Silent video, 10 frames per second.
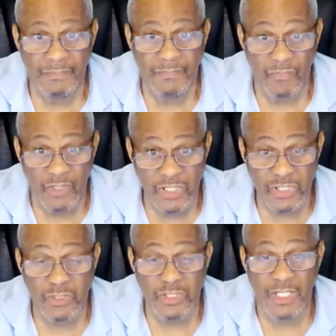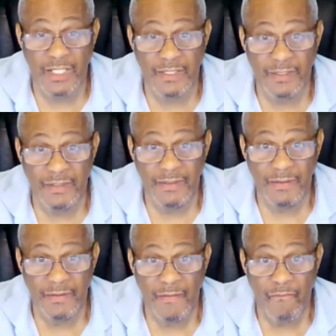This was done
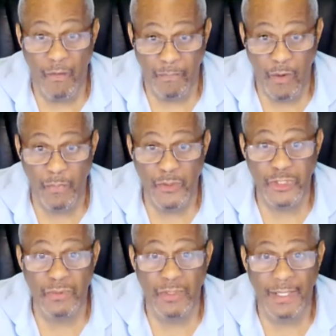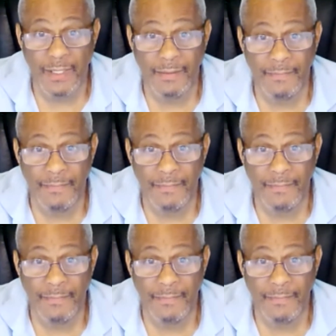for perpetuity.